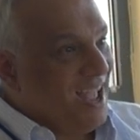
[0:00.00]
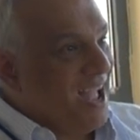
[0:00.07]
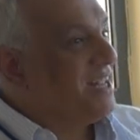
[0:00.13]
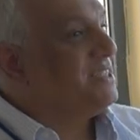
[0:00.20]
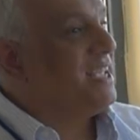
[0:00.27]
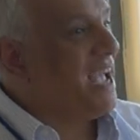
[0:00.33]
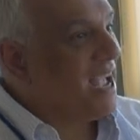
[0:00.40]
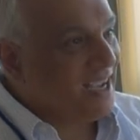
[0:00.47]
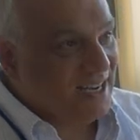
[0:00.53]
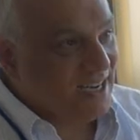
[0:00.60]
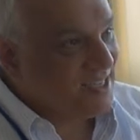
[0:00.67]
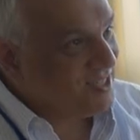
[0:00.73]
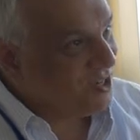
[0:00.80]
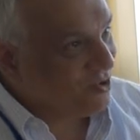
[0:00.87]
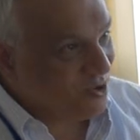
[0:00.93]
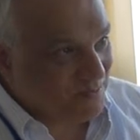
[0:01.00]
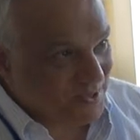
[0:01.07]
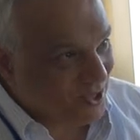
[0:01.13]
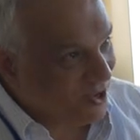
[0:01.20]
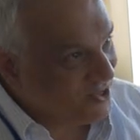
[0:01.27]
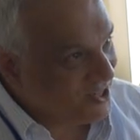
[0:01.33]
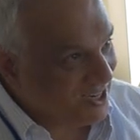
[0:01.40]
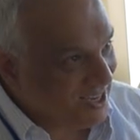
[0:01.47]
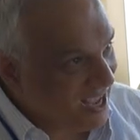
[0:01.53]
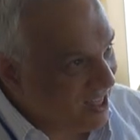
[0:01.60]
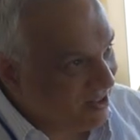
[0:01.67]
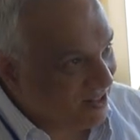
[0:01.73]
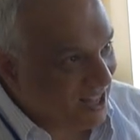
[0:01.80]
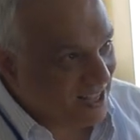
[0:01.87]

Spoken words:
antagonistic groups closer together?